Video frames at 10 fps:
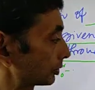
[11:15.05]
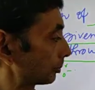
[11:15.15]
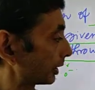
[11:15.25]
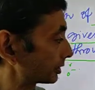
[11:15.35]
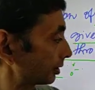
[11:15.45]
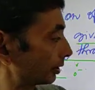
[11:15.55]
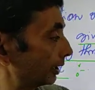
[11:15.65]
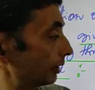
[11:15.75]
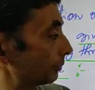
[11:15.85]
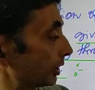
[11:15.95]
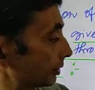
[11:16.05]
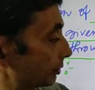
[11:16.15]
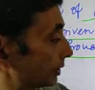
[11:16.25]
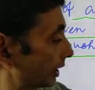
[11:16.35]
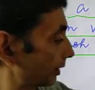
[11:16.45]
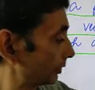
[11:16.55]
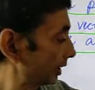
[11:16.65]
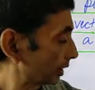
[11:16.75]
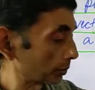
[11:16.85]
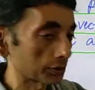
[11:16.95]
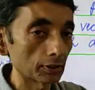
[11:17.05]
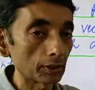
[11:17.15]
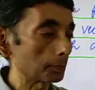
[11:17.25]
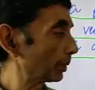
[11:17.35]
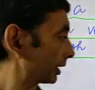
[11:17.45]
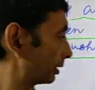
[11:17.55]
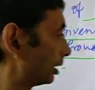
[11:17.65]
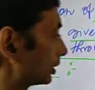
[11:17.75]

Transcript: So based on that, we need to derive the equation of the plane.